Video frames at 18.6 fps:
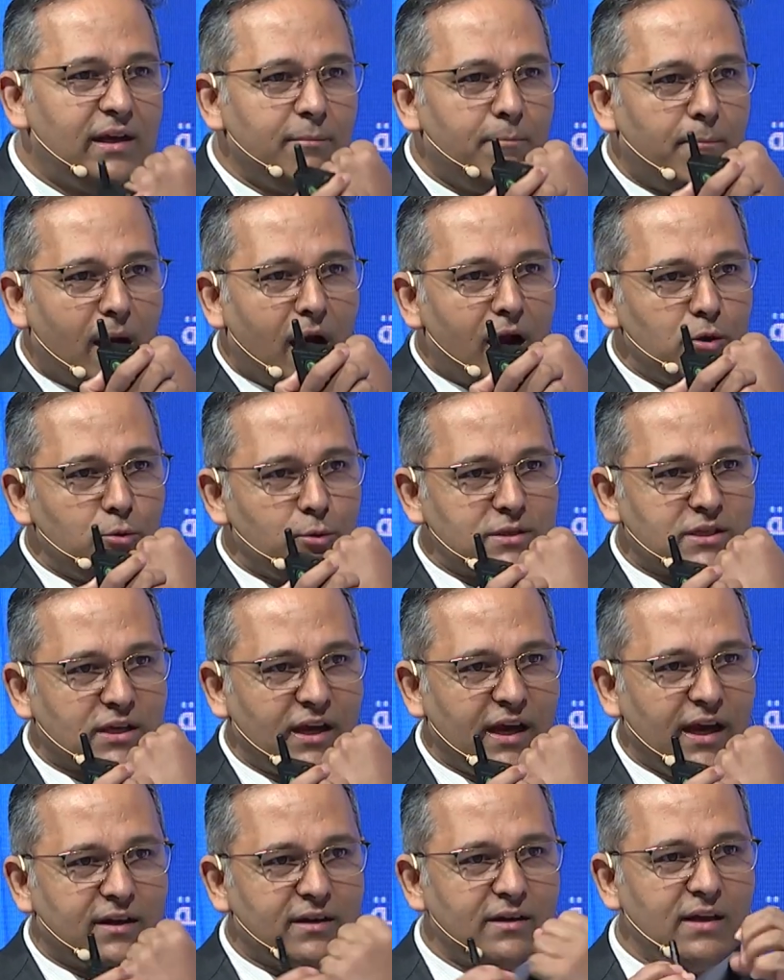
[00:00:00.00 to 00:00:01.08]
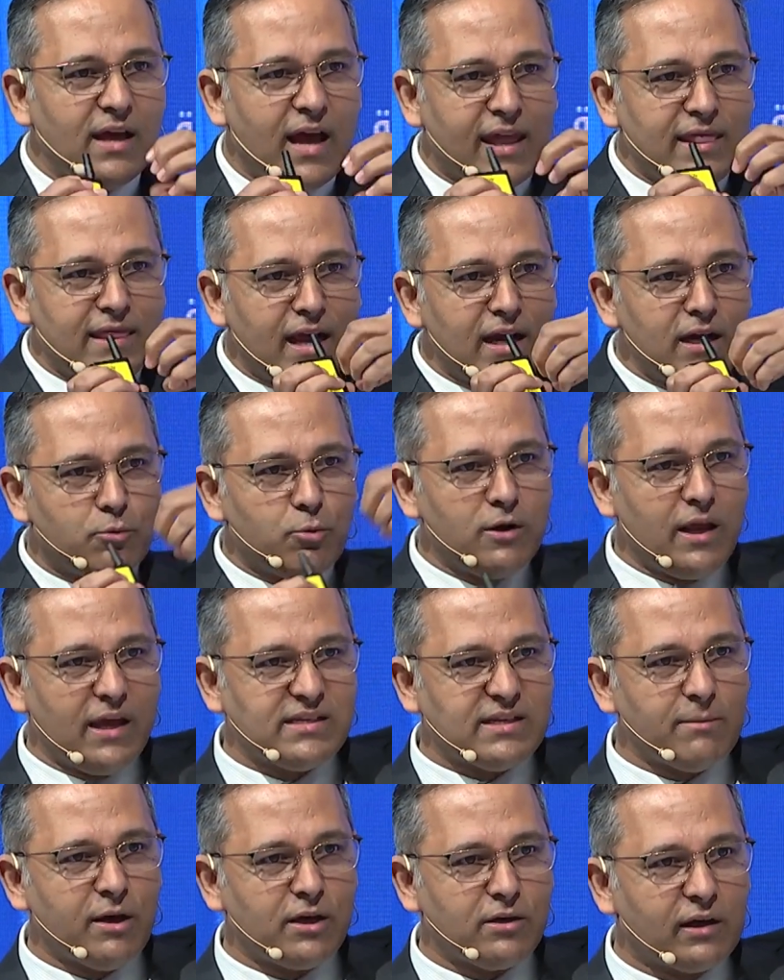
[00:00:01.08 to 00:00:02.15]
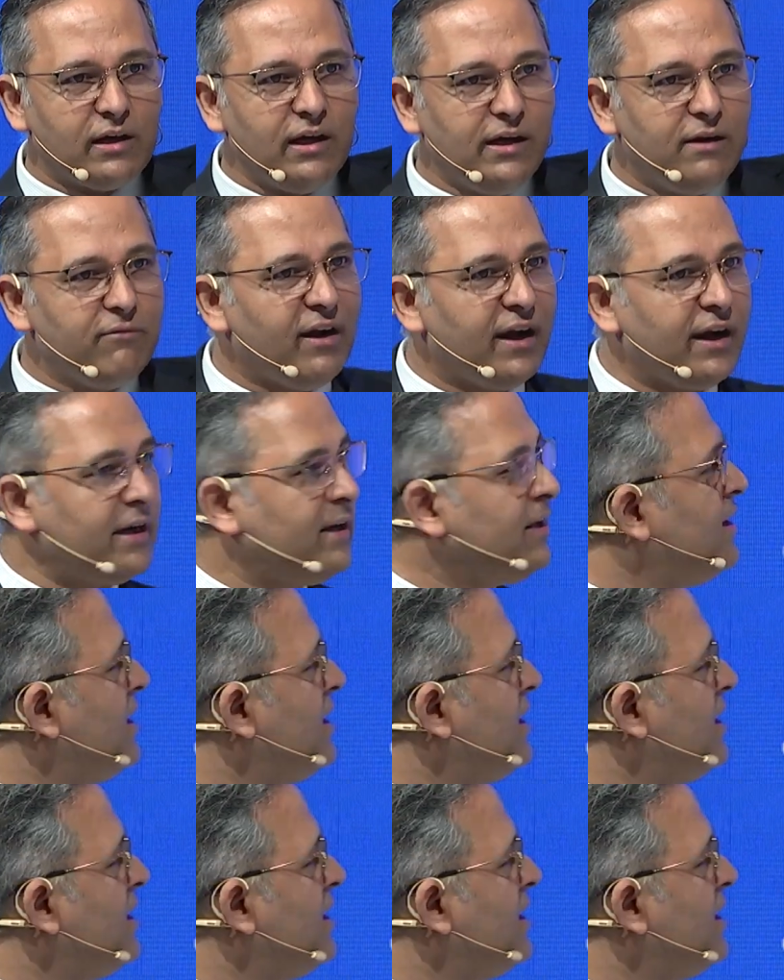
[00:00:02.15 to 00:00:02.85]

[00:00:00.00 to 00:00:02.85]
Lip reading: demand was created, and then it would asymmetrically divide.